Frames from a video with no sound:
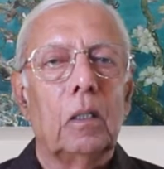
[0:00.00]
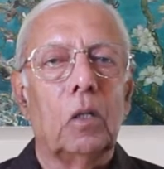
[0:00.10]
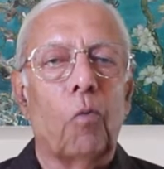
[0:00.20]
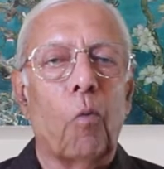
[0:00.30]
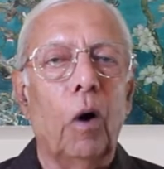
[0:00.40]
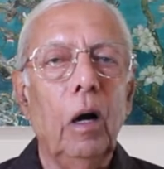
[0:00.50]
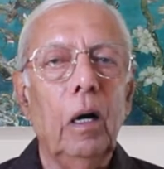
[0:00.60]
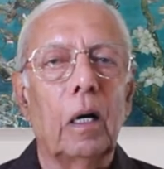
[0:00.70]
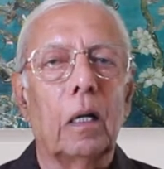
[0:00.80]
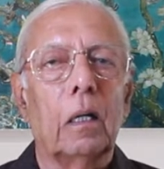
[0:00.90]
The
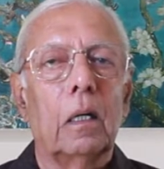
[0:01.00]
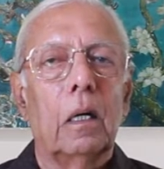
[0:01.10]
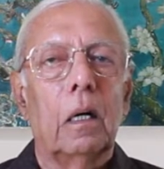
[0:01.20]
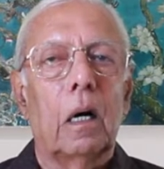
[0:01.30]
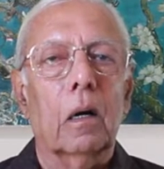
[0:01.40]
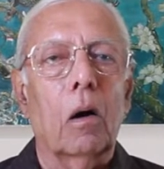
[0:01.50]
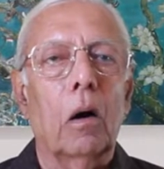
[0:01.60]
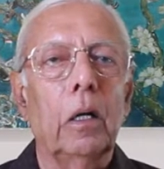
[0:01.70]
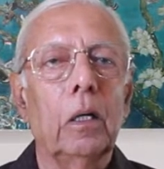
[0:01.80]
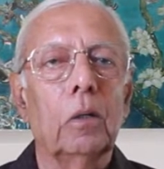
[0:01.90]
world,
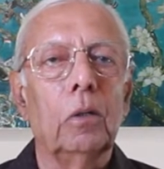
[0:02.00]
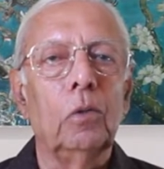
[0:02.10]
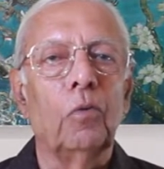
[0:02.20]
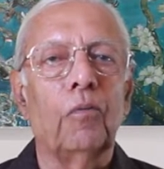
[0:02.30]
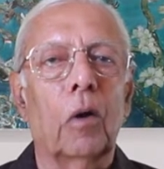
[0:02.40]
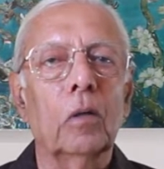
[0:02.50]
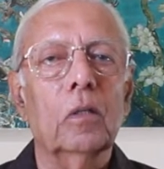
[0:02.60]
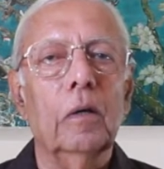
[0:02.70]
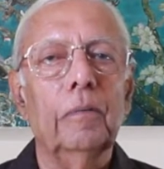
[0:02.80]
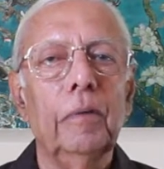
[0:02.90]
according to Hindu
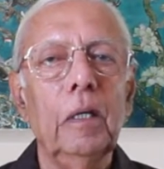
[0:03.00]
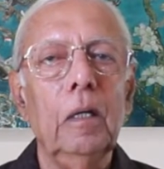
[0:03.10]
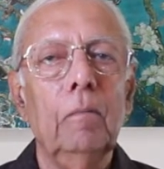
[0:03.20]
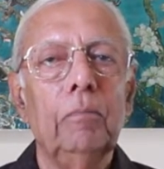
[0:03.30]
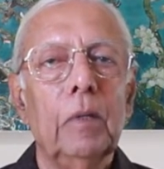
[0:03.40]
philosophy,